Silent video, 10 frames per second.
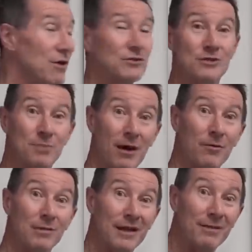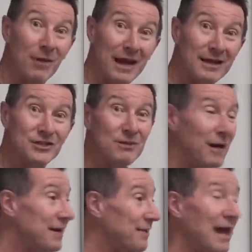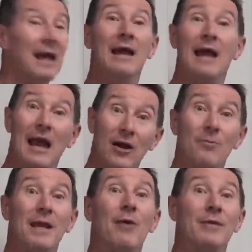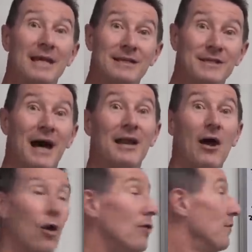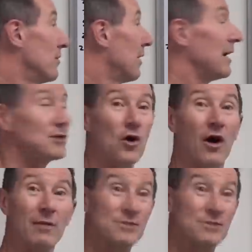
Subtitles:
So I'll just be able to plug in my energy meter there, and I'll be able to get data over time.